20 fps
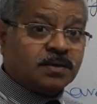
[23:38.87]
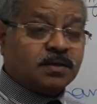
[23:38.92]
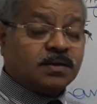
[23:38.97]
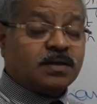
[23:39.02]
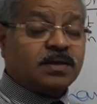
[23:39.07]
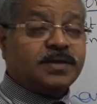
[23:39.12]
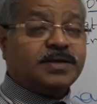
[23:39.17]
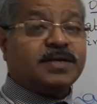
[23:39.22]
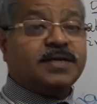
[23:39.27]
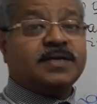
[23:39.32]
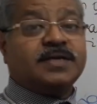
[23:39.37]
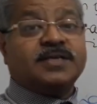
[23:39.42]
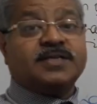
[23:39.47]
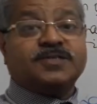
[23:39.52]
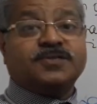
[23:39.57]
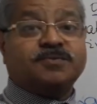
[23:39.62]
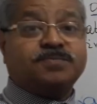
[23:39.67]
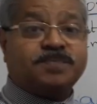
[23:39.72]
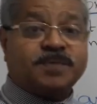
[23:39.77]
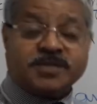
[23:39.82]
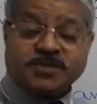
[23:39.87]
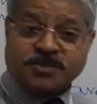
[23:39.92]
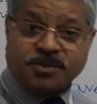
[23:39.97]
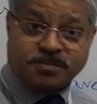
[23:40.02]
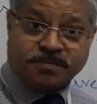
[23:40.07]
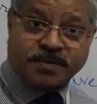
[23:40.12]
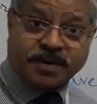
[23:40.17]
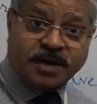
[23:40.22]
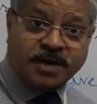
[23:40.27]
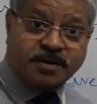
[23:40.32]
any
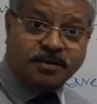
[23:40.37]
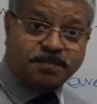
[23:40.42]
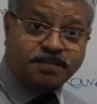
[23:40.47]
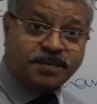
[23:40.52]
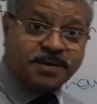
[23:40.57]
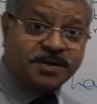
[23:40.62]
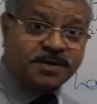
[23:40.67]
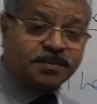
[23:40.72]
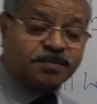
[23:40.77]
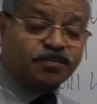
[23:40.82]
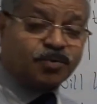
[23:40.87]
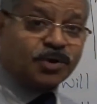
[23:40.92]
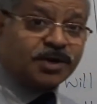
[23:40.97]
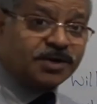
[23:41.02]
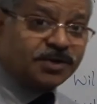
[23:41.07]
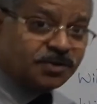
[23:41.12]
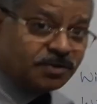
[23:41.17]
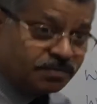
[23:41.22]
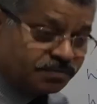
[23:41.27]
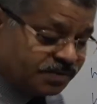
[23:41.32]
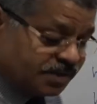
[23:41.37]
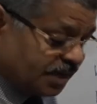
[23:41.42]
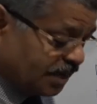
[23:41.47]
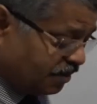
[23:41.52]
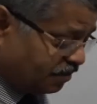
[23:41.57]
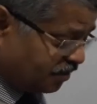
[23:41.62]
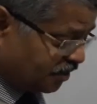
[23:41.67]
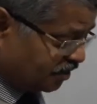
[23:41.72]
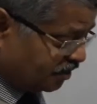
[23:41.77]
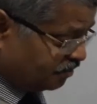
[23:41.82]
specified period point of
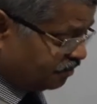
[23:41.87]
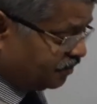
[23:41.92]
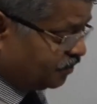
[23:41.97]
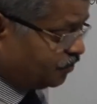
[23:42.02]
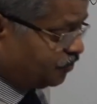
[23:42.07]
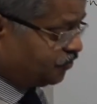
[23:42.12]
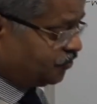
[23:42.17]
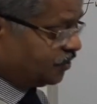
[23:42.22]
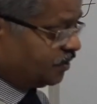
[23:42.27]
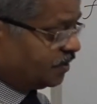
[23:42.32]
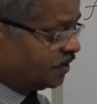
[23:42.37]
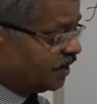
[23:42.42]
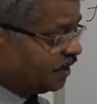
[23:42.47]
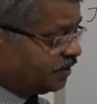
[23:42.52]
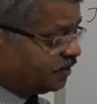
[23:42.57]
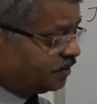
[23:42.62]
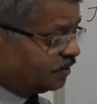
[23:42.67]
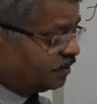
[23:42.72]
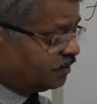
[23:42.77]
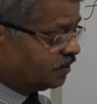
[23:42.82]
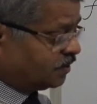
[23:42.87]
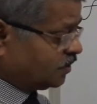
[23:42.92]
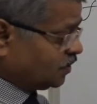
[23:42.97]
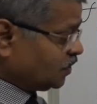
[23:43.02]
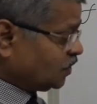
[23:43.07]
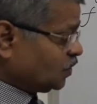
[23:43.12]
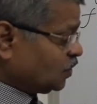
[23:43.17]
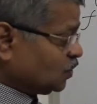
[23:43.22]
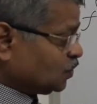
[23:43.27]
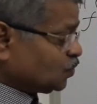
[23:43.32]
time in the future, right?
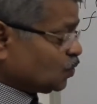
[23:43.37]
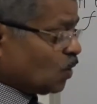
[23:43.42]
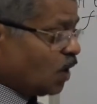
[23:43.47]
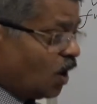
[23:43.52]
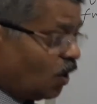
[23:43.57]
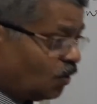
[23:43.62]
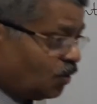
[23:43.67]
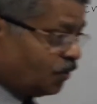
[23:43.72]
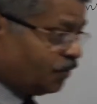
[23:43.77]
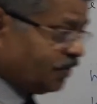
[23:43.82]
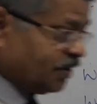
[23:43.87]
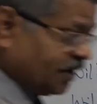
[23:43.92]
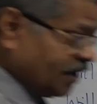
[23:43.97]
So how do we